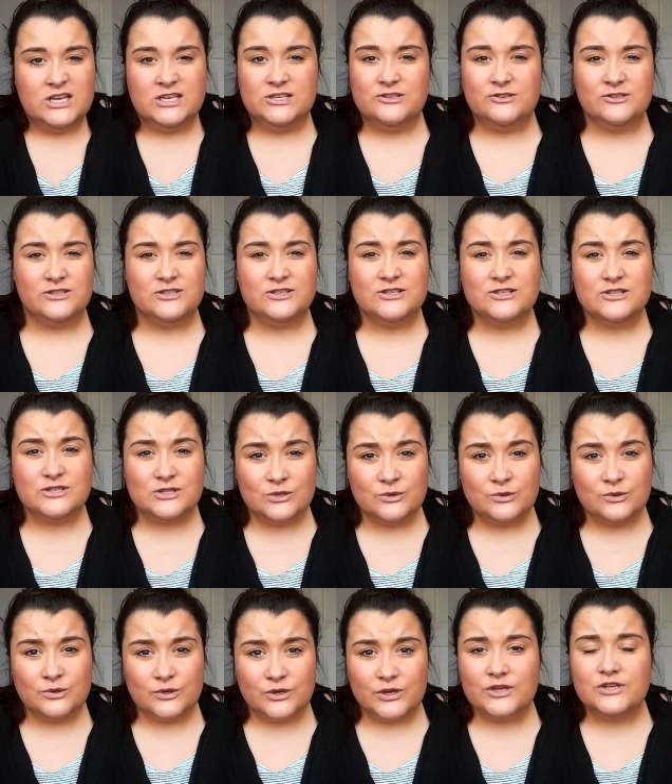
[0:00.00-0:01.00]
she was just
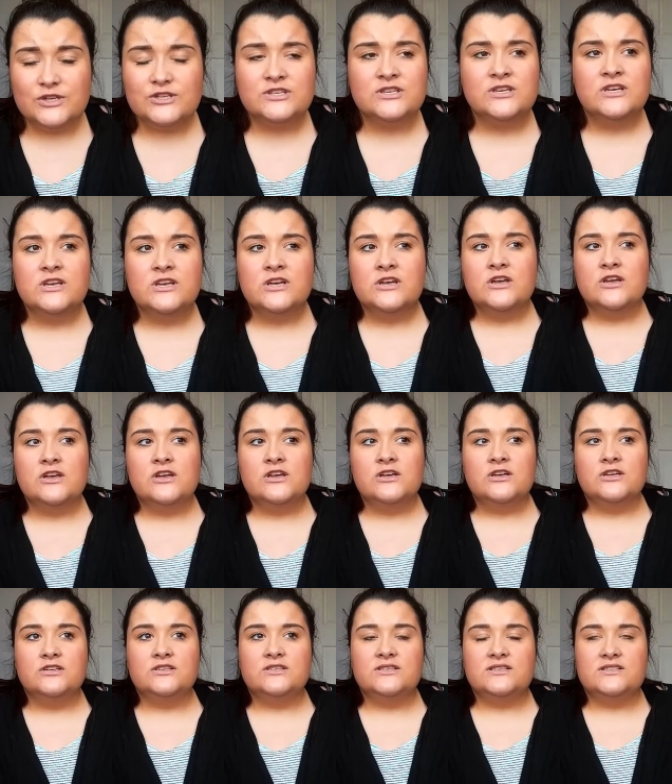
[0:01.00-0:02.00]
so good.
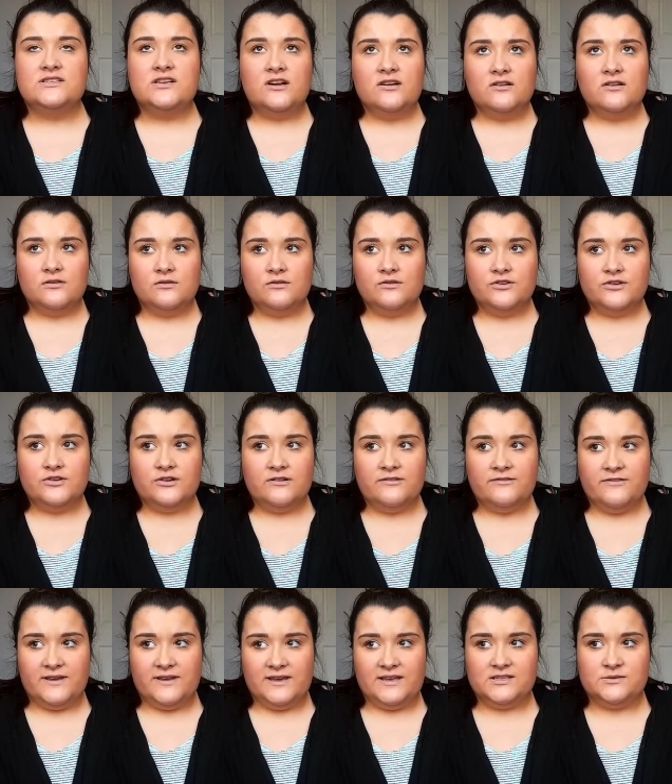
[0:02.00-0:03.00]
She started going through a
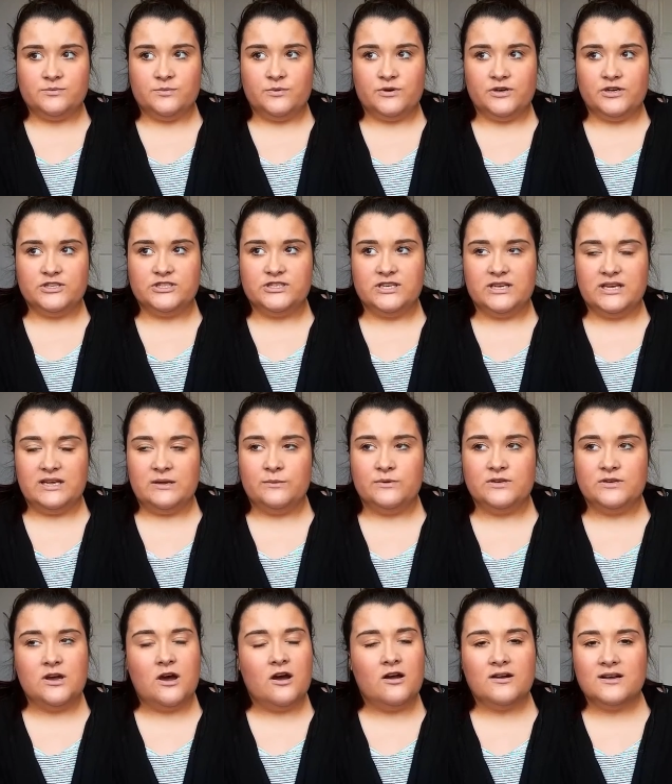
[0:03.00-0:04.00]
phase where she
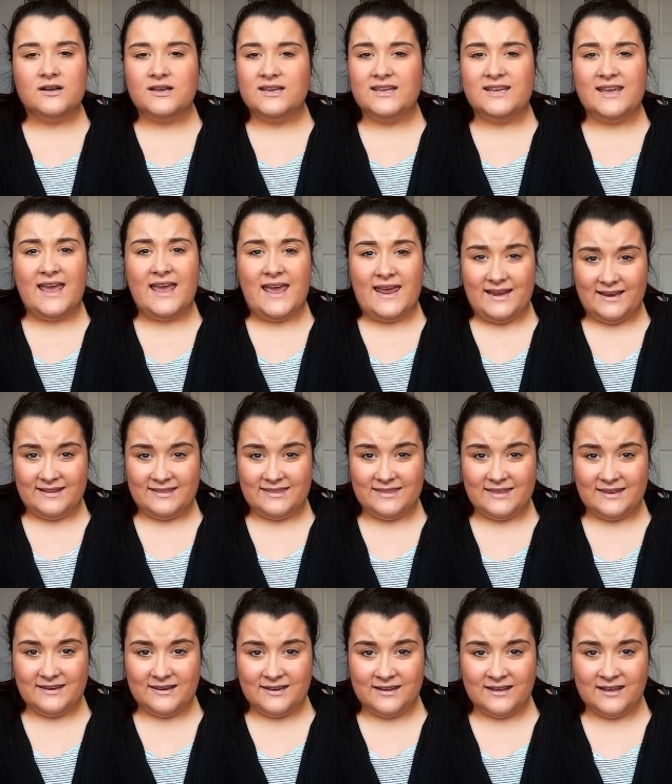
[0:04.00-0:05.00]
would hardly eat
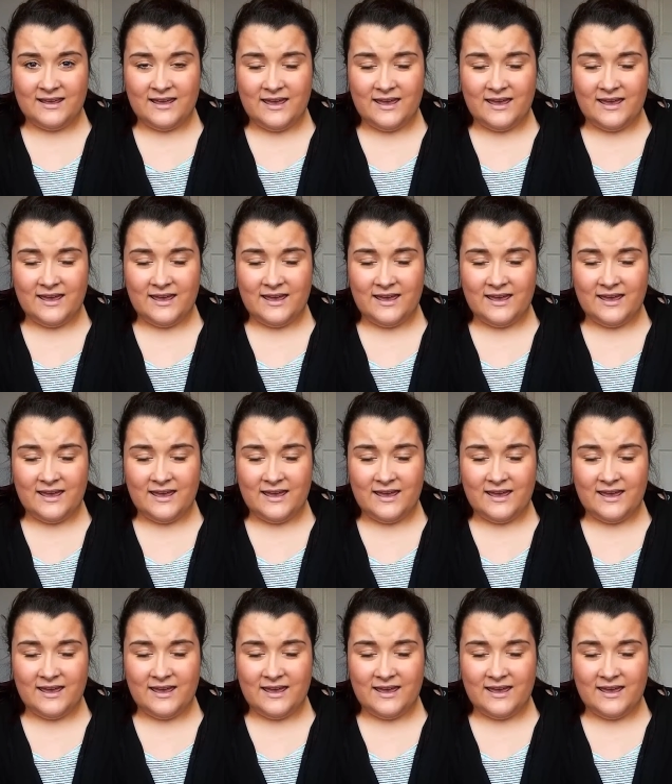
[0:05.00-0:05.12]
anything.